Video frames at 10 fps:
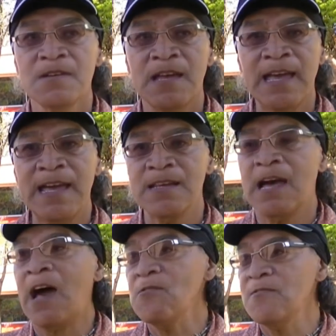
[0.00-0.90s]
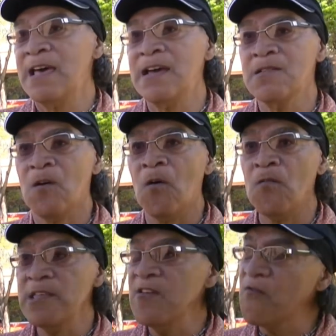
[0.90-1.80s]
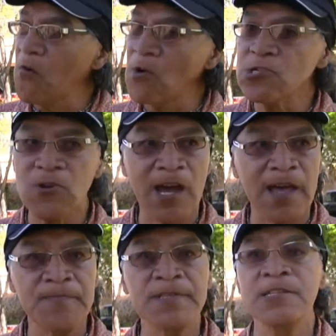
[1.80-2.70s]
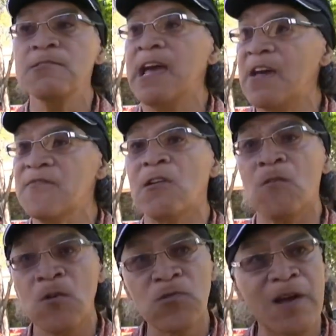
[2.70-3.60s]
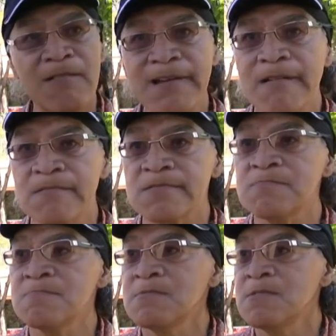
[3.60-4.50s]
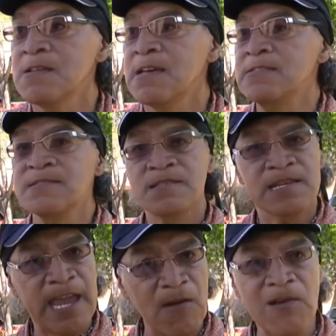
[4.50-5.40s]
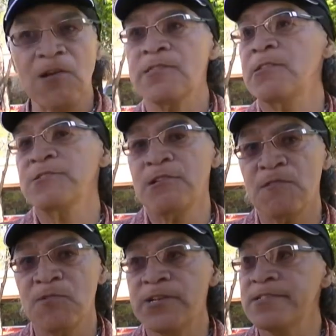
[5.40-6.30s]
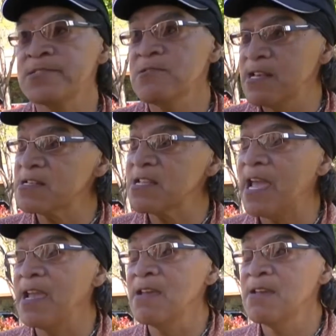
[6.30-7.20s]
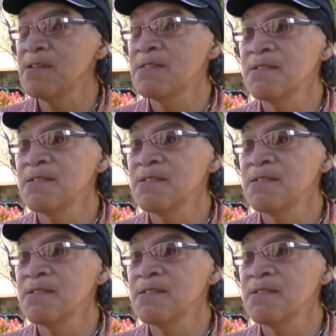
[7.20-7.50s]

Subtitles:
And out of that, only 4 tribes still have their own roundhouse and carry on their ceremonies to this day.